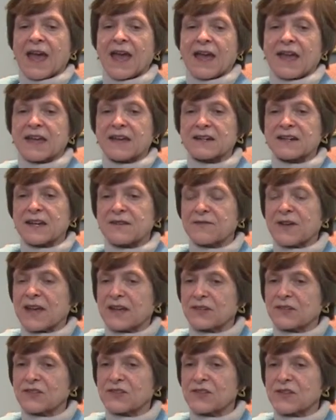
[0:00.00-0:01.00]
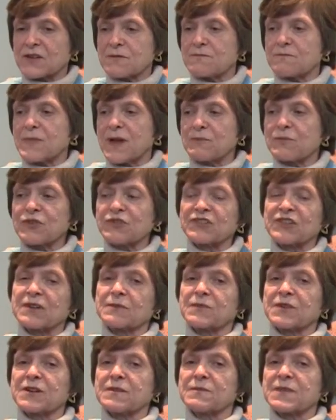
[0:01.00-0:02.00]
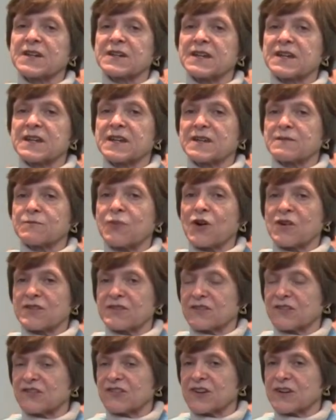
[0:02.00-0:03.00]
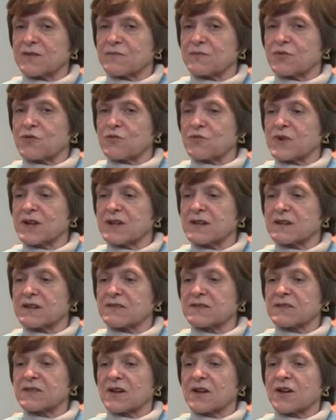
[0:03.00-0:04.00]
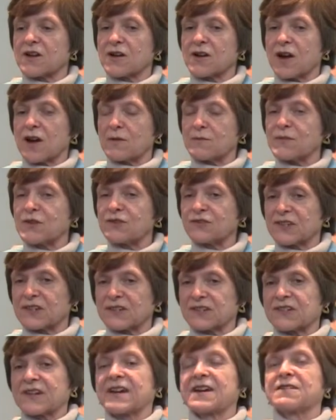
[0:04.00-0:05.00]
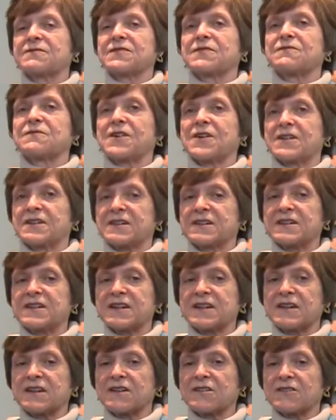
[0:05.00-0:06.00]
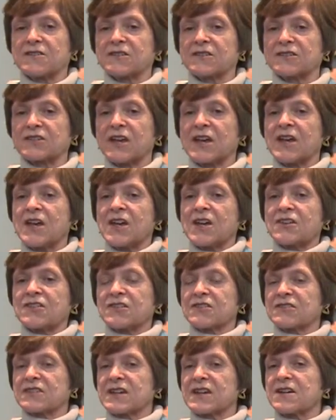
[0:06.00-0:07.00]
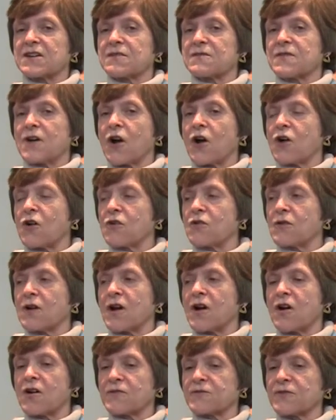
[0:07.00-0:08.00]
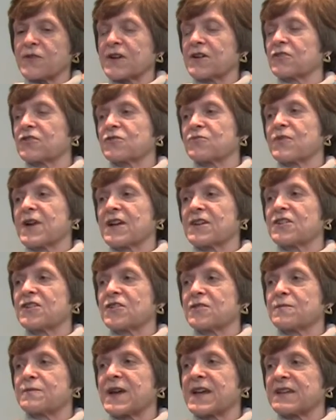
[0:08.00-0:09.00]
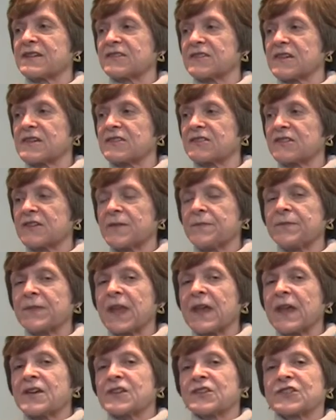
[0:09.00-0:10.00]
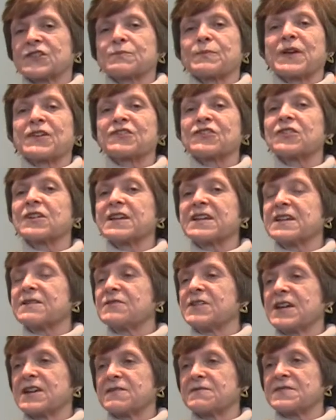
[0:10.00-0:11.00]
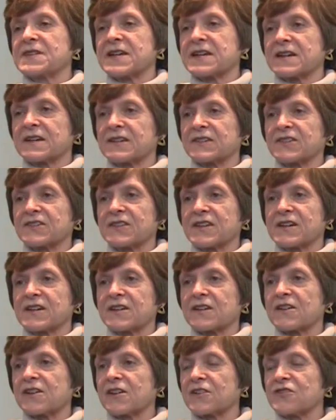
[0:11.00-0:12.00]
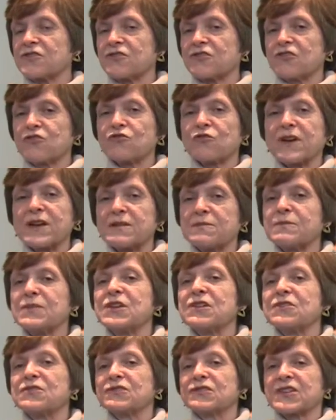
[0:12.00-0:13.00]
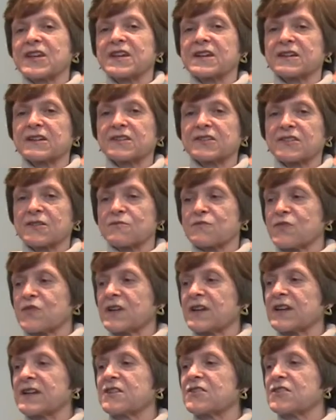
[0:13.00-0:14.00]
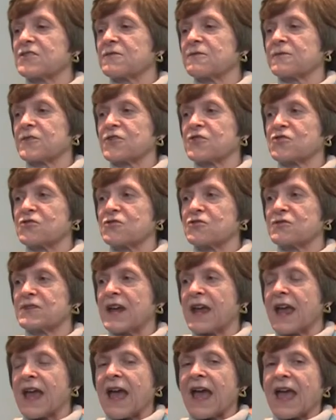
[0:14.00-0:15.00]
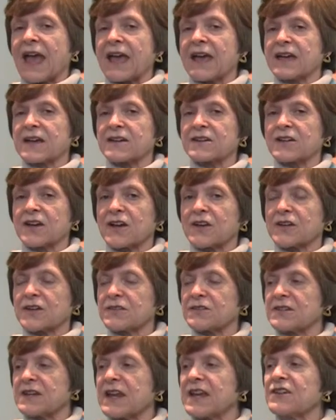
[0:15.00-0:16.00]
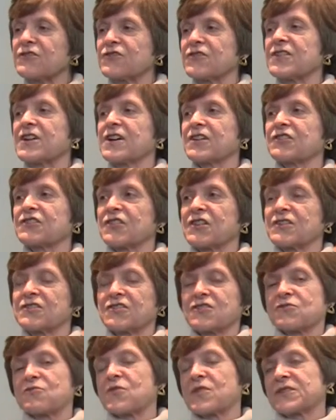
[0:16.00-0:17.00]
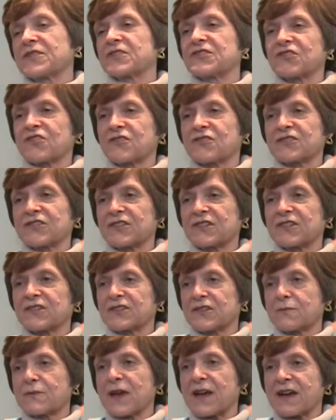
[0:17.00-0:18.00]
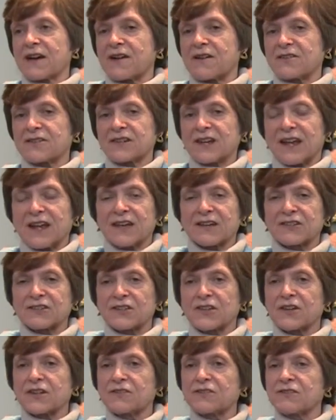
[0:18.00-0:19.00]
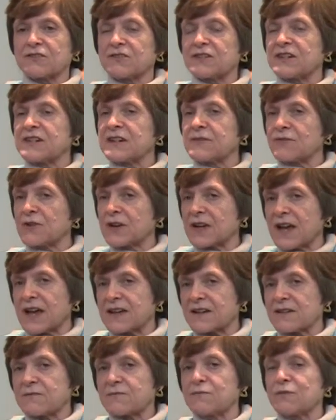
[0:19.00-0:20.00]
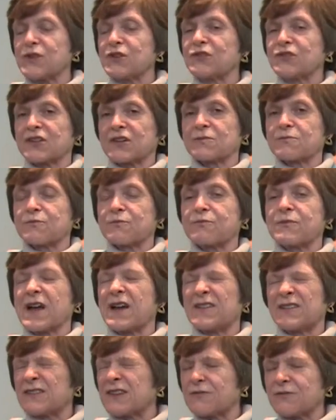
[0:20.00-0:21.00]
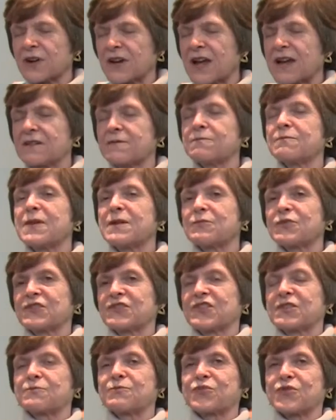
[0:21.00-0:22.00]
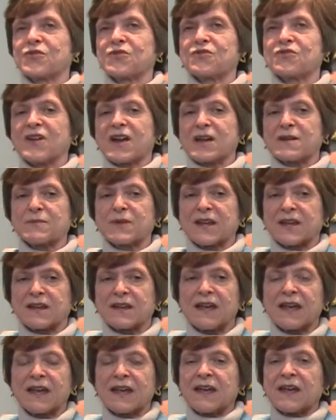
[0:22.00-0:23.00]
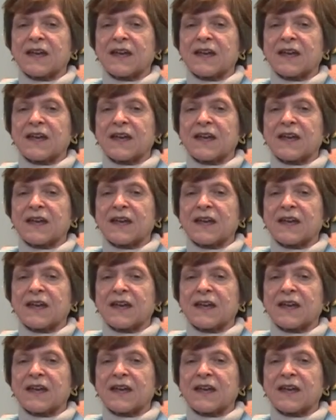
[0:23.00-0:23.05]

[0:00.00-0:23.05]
and have asked the membership committee in partnership with our music staff and volunteers to think of offering on a regular basis special evening events that include great music, some really good food, and an introduction to what the church is about as a different kind of music, a different kind of membership programming